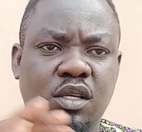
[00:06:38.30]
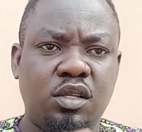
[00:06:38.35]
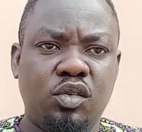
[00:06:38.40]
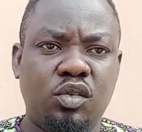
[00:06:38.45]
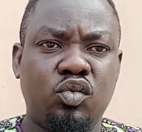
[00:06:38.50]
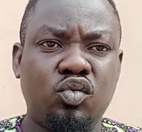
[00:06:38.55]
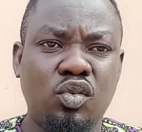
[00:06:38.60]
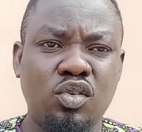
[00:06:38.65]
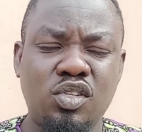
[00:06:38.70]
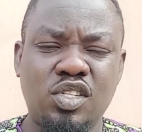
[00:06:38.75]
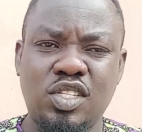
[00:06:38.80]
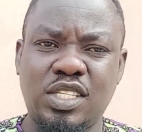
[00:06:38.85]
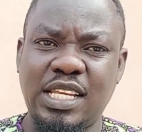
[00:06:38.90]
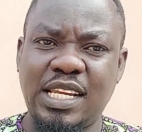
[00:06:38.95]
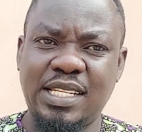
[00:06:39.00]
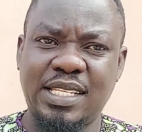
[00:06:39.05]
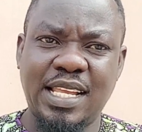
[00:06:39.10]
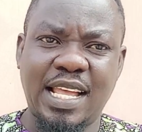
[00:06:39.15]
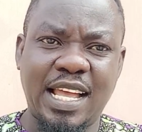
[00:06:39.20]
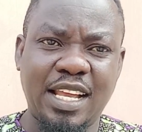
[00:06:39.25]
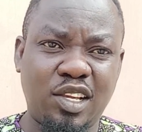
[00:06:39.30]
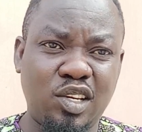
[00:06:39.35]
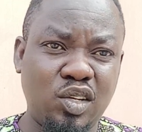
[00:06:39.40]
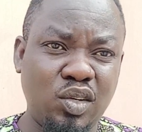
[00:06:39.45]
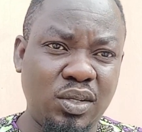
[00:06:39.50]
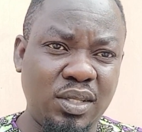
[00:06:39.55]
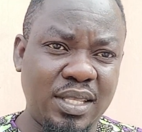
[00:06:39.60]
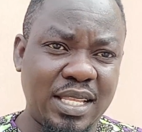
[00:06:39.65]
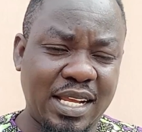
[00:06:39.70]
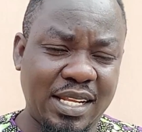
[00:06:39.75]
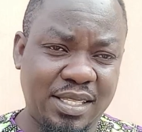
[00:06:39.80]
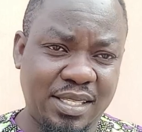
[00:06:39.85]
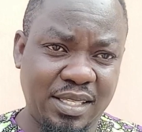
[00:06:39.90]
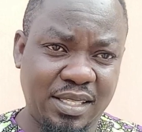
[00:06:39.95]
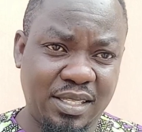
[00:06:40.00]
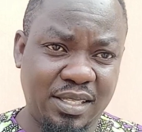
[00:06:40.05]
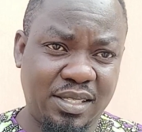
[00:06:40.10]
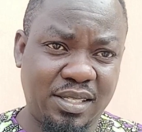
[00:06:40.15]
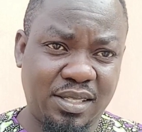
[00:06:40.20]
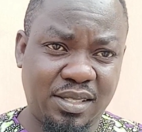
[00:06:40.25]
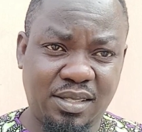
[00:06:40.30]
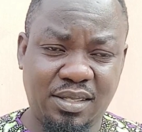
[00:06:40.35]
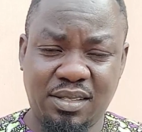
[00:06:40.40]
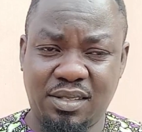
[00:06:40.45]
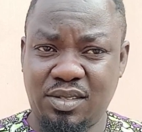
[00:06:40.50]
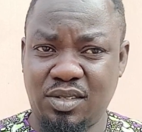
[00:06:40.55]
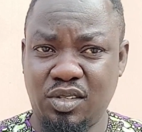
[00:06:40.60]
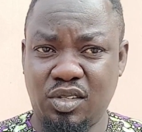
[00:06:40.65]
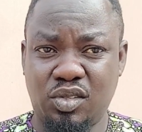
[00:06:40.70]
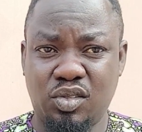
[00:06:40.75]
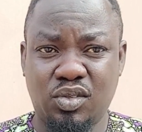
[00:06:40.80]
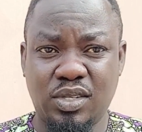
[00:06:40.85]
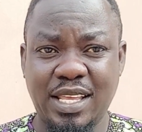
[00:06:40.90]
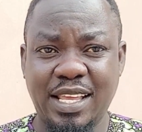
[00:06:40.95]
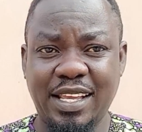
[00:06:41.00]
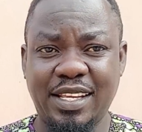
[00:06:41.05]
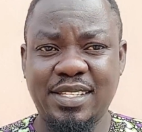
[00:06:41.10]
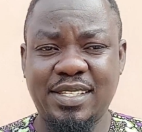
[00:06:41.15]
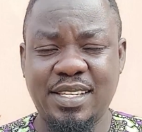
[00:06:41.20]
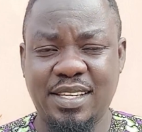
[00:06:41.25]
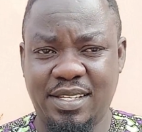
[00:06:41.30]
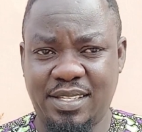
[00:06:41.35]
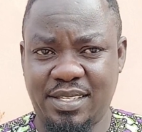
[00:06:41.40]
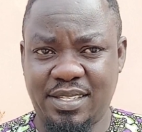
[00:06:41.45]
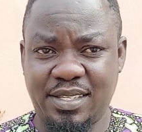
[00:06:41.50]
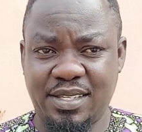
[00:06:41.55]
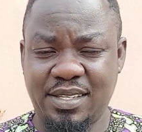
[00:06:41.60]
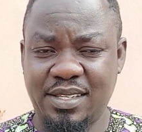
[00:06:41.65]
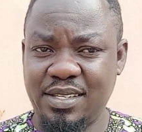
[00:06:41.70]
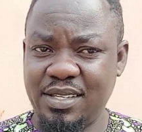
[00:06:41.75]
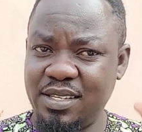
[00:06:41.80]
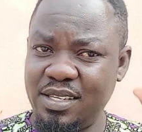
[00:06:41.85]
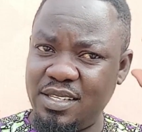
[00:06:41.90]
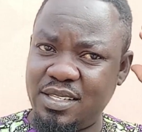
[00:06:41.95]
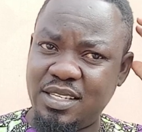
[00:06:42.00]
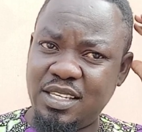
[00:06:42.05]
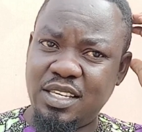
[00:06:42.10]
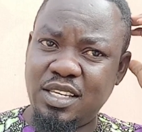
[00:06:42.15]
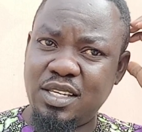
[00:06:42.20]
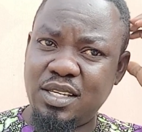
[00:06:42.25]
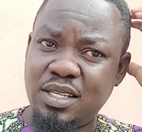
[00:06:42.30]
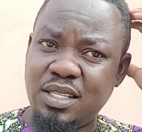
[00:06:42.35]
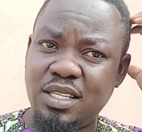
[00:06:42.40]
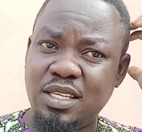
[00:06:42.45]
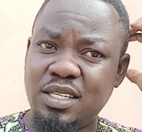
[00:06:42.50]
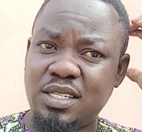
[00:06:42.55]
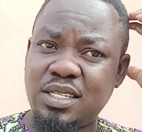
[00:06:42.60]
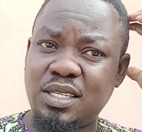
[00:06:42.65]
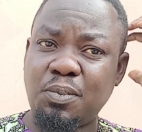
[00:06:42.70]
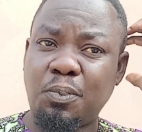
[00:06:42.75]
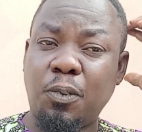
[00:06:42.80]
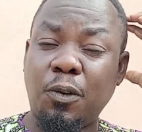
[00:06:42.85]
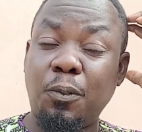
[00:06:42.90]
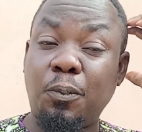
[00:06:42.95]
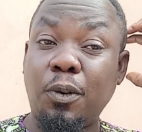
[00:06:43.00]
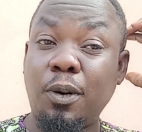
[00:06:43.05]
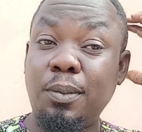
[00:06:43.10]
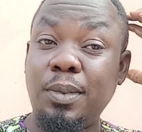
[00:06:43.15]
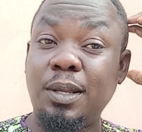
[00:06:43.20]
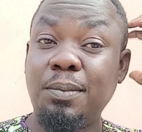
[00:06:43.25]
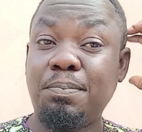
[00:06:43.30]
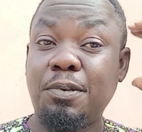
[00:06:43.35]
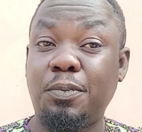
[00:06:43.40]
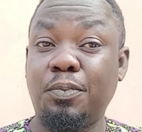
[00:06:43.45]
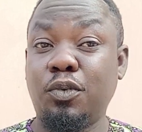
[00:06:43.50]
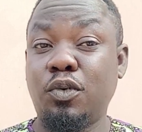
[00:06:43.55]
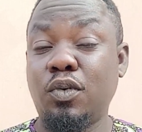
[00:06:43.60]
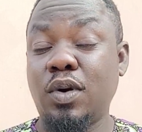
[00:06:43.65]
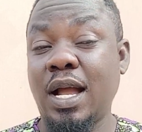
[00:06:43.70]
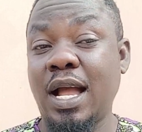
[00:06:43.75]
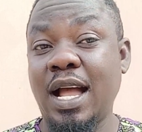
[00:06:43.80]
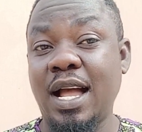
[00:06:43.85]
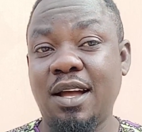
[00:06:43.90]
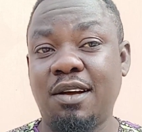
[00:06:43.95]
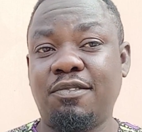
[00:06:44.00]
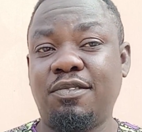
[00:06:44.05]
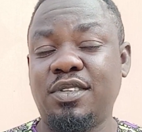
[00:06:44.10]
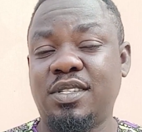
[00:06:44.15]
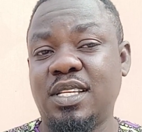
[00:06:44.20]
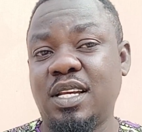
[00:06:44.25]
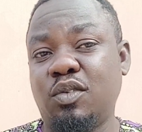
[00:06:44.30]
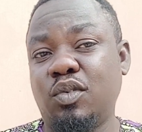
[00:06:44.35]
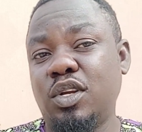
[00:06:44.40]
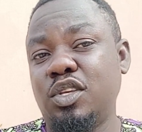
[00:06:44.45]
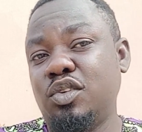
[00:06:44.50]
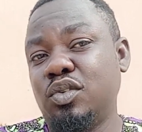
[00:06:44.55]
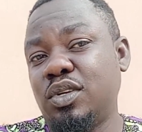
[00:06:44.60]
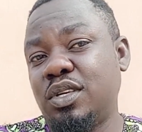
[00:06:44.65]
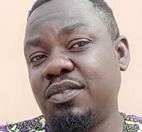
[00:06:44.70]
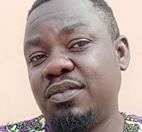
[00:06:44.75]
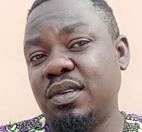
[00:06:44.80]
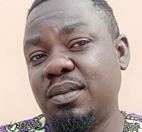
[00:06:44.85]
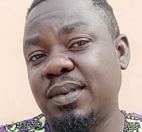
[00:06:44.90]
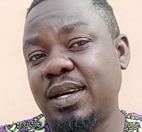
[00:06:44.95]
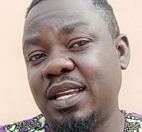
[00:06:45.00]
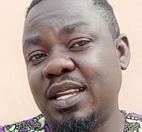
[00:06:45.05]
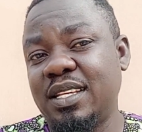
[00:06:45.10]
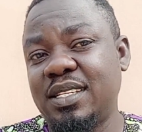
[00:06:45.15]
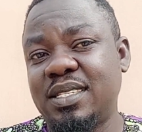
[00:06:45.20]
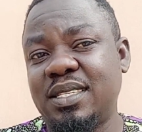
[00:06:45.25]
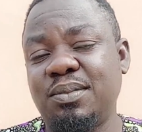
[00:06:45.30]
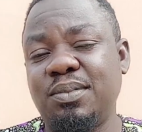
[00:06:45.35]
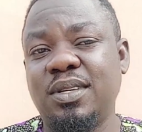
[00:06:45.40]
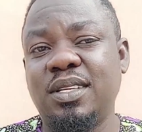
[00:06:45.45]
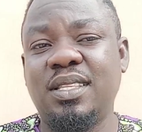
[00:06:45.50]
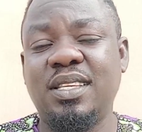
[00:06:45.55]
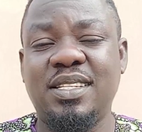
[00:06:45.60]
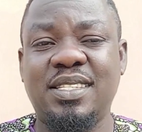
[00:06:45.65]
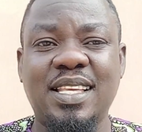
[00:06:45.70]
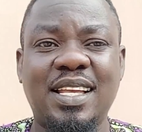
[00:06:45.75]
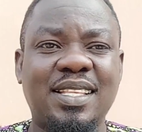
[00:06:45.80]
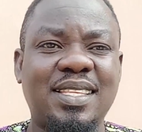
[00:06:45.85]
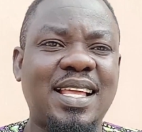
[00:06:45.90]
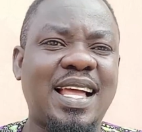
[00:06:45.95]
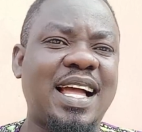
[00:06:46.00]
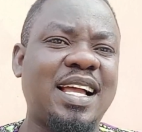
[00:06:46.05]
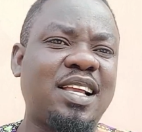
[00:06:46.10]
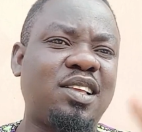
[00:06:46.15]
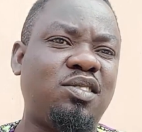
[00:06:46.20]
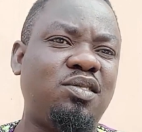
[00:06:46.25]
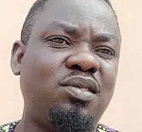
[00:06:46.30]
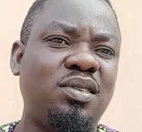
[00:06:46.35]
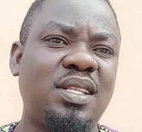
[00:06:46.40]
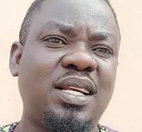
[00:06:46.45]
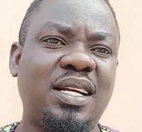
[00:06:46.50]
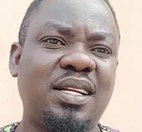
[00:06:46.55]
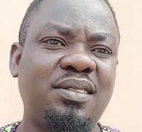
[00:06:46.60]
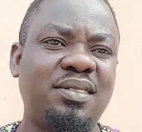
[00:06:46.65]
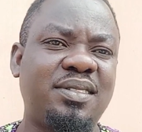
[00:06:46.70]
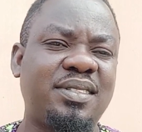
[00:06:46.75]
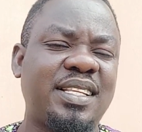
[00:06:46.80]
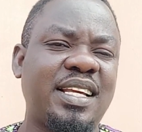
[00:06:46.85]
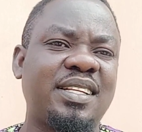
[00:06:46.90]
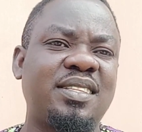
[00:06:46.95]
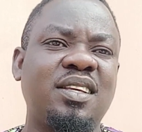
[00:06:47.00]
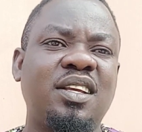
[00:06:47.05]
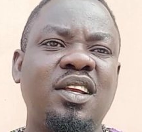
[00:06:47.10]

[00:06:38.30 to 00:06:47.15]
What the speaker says: don't start arguing that it is excess. You see, this problem people have is that when you give them an estimate, they start arguing and start.